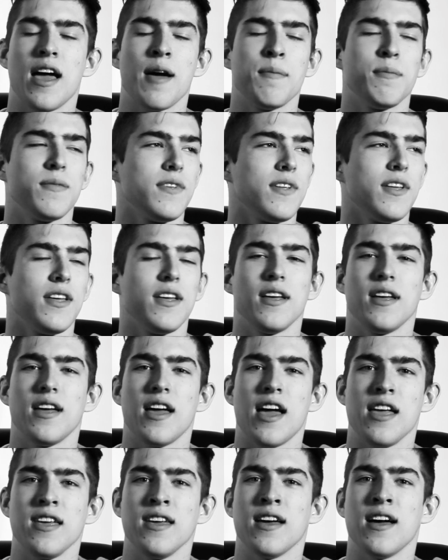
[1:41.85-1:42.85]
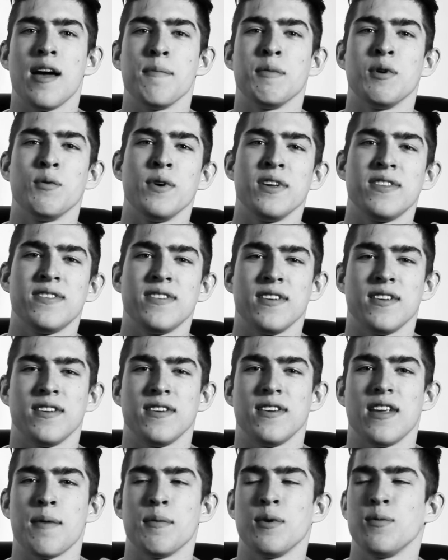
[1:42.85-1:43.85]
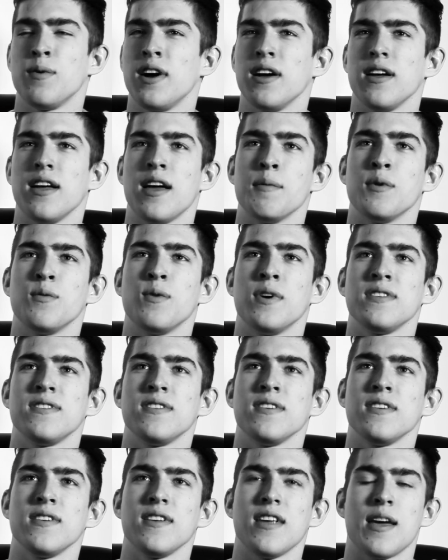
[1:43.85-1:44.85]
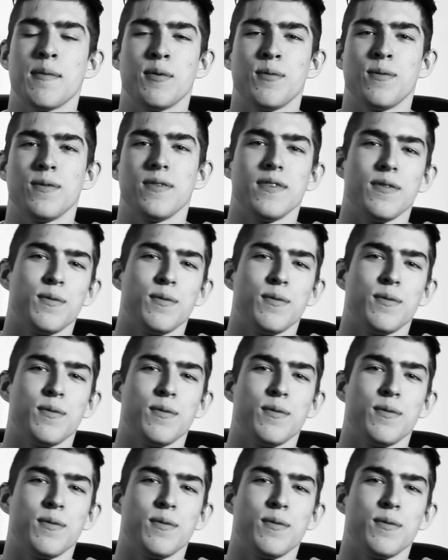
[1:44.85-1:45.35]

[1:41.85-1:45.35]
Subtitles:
And Emma Whitson. Emma Watson. Emma